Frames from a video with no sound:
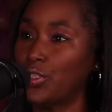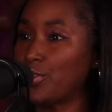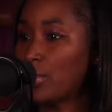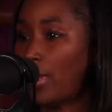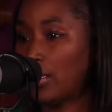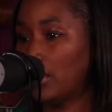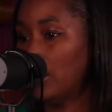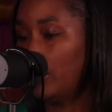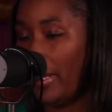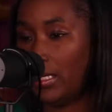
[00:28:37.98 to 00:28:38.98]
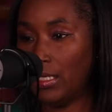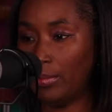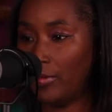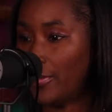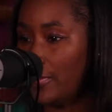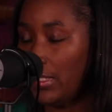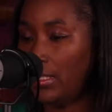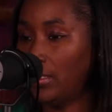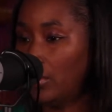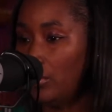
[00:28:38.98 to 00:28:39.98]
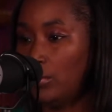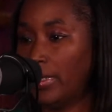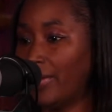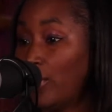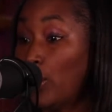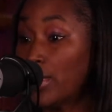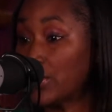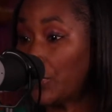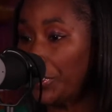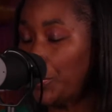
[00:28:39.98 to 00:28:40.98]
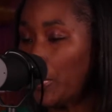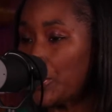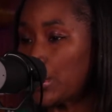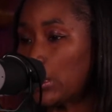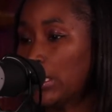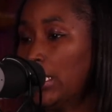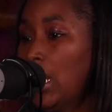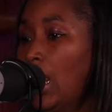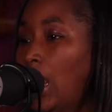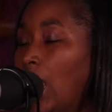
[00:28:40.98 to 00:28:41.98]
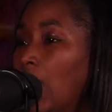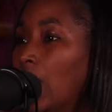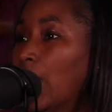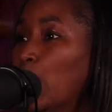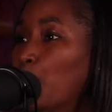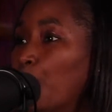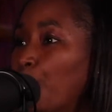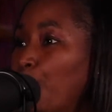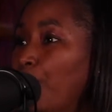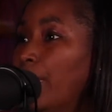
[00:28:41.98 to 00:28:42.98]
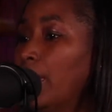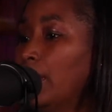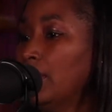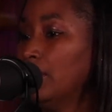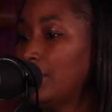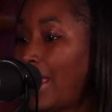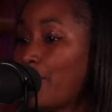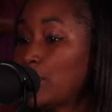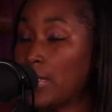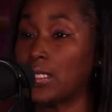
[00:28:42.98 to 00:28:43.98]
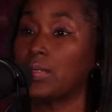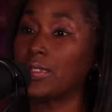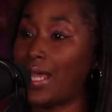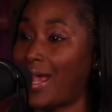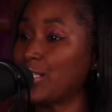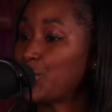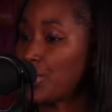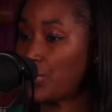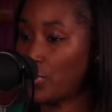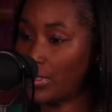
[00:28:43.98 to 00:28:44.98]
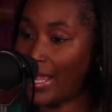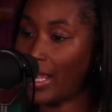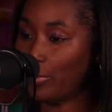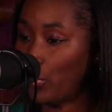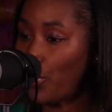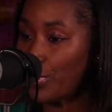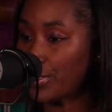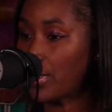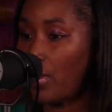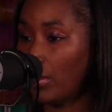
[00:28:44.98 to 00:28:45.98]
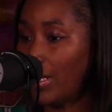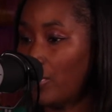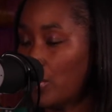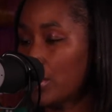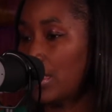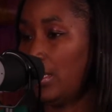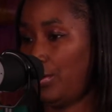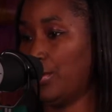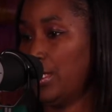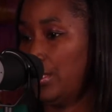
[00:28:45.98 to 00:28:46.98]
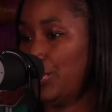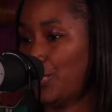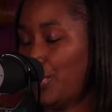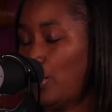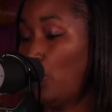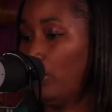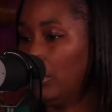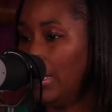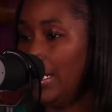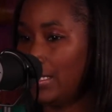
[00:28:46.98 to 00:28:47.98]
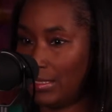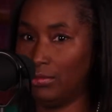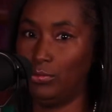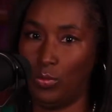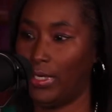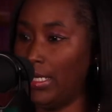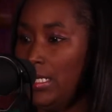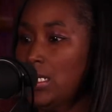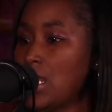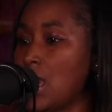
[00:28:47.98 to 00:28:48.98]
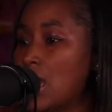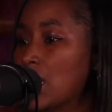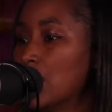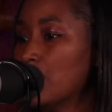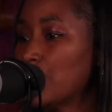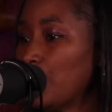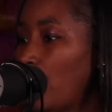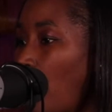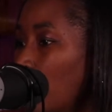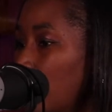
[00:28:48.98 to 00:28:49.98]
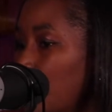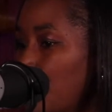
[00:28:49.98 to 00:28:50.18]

jokes about the pandemic 15 or whatever it was for you personally. But that was because it was a high stressful time and cortisol levels increase your need to want to eat. So we were all in a